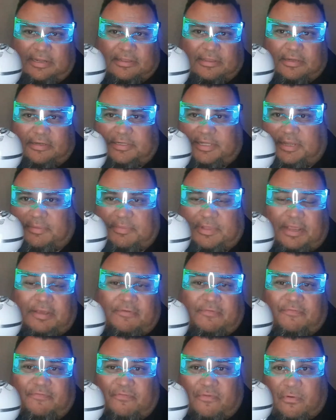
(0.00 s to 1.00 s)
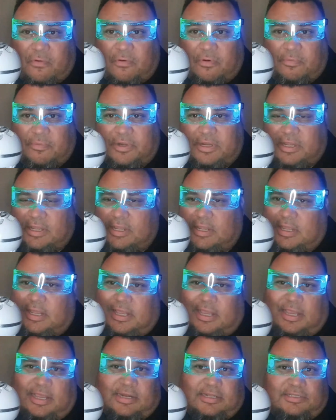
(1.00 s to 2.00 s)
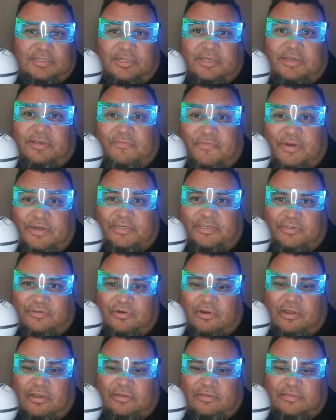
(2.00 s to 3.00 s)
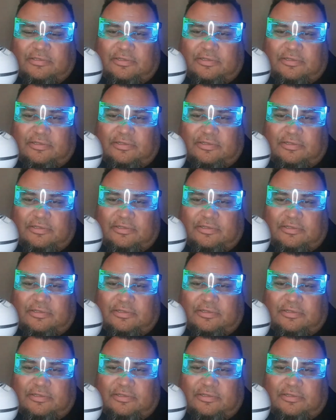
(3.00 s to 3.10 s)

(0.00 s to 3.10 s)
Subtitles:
at the team they have formed, and it's looking very strong.